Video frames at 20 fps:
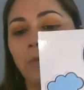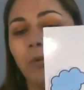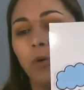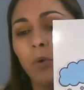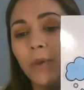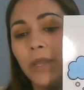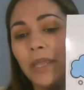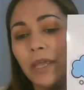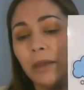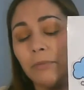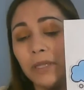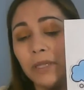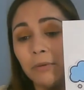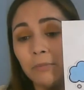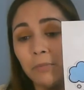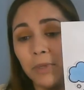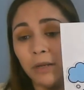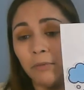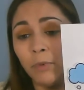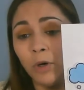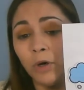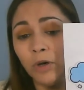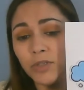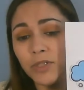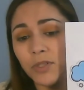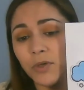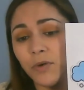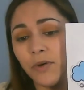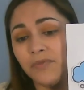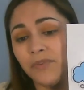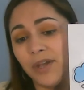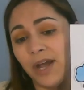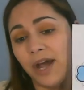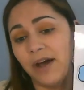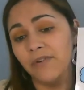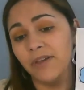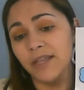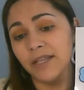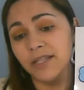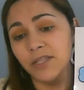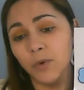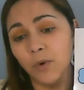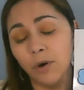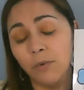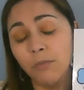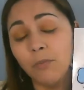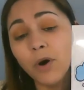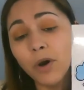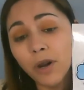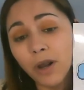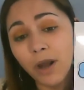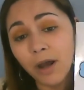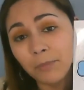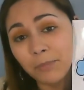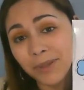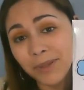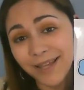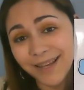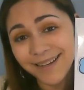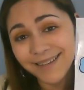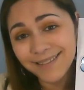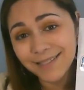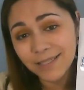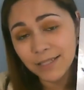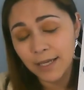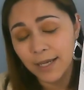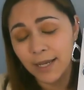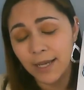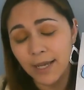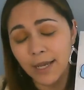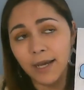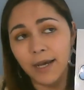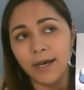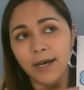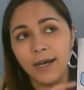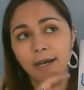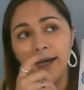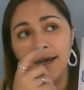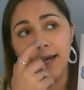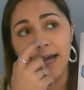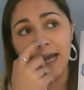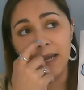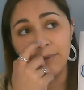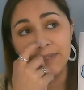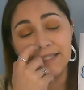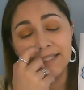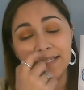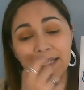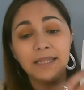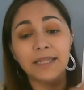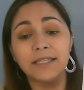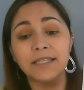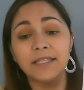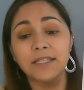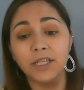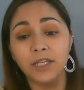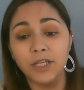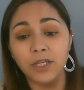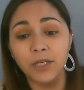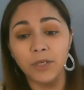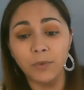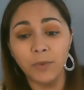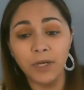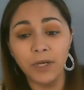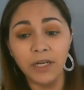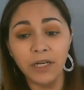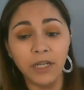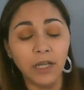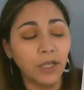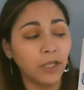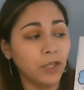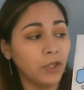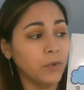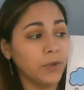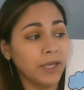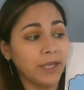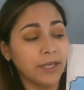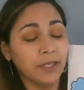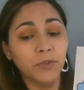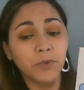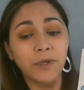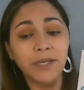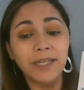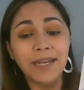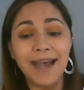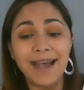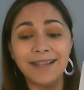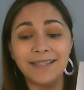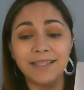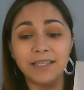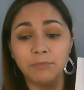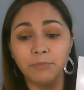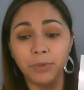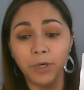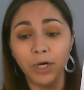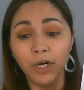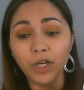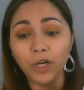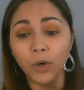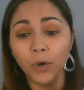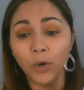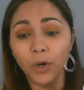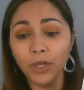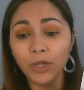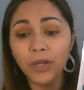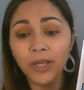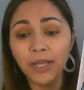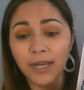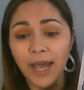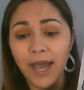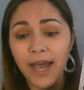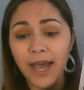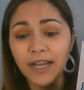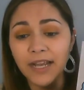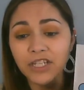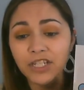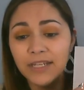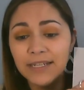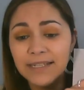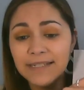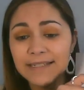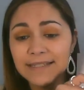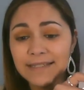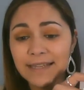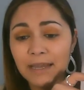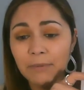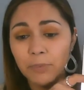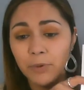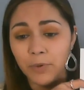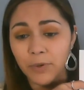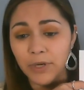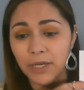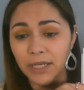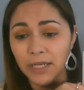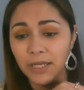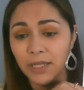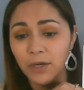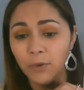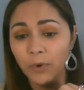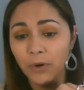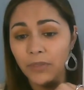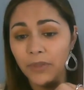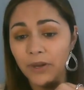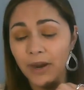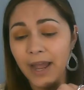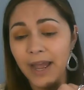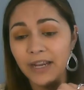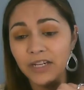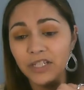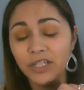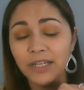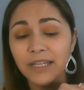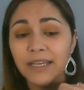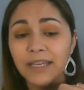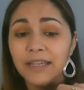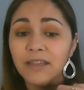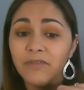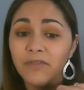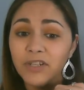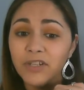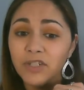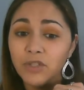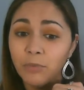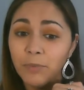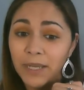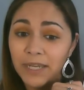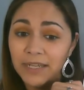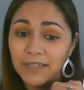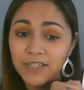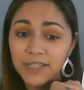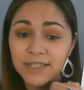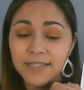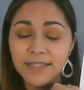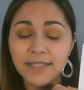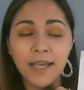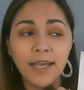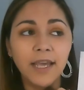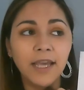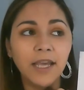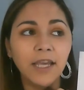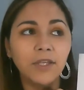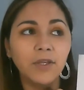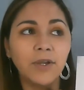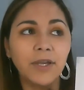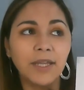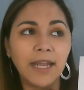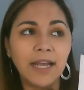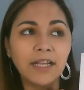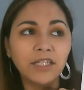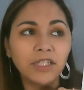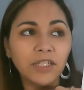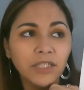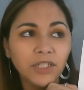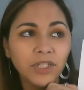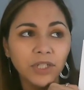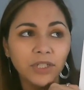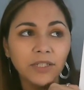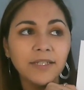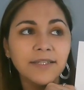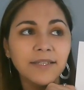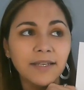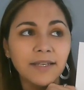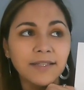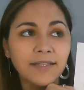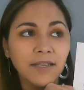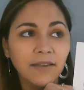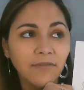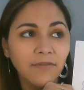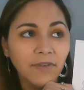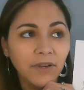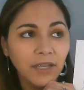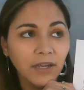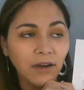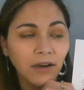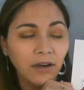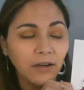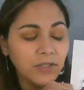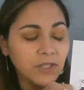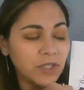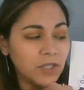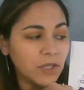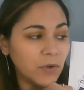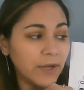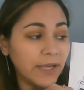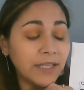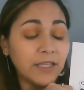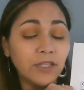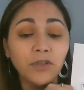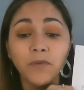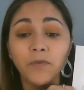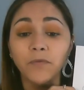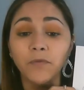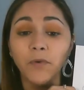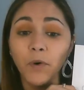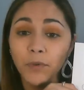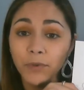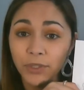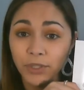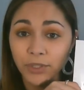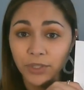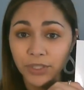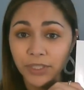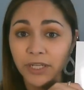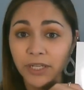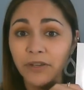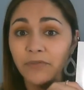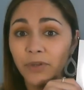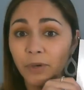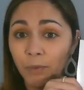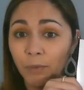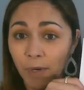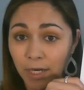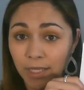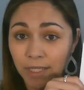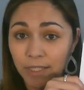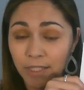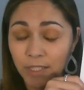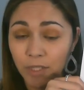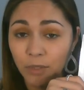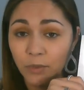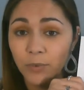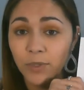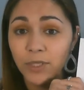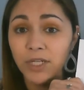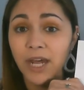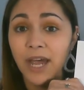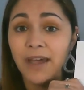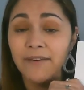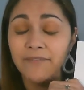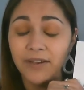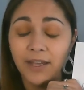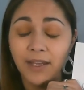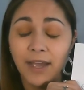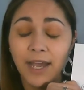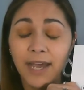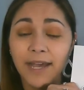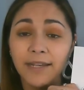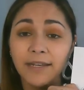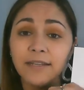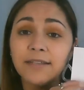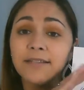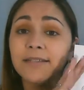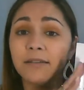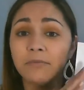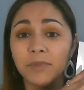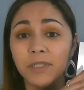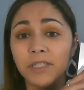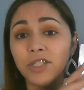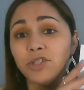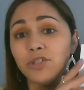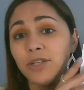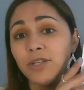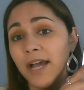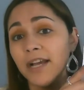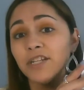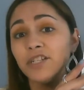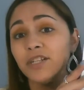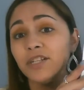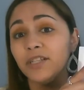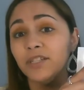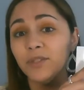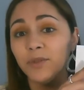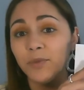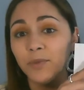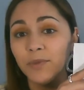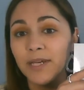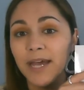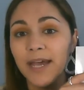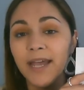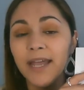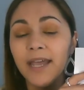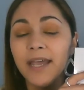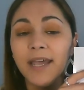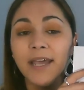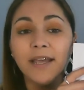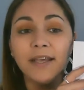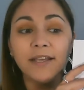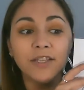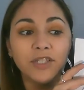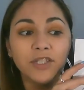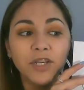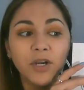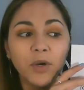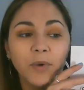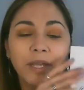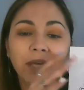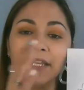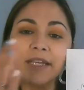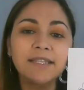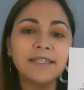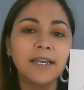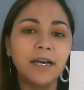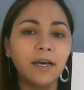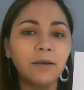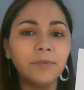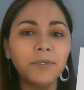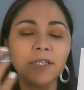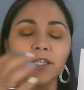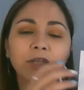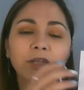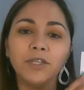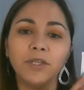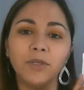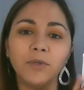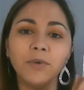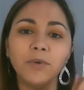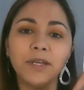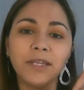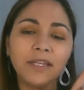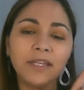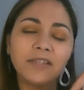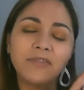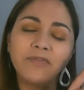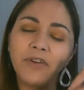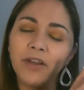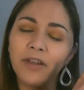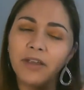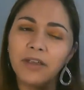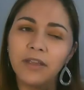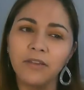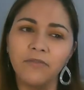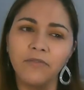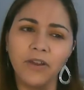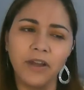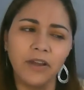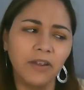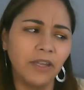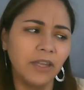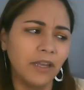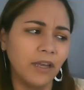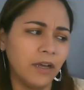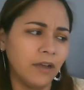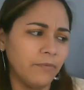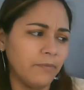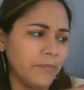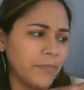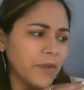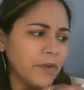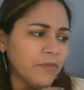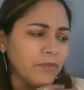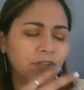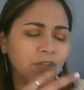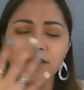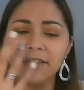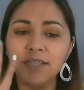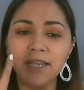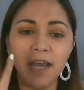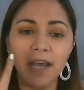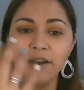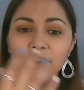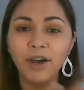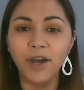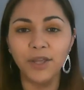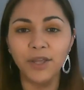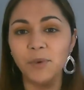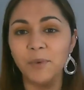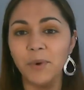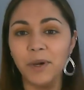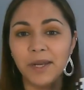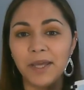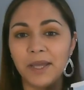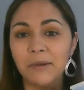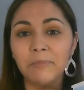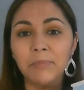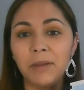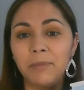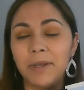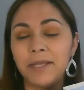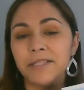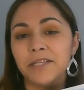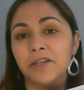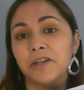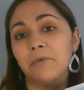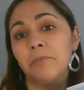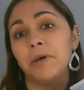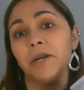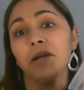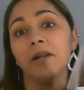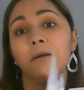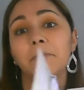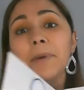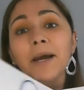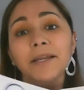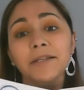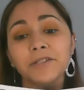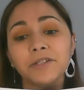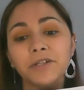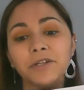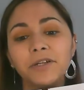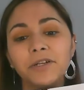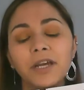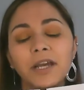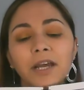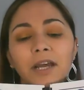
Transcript: We kept it minimal. So if you have kids who are more complex, I would say this is a good one. You can do it as a book, or you can actually separate it where they're actually individual pages. You can actually turn this activity also into folders if you wanted to, which I have had some teachers actually do that. So it is up to you. It is very, very versatile how you want to implement it. You can put it in a binder.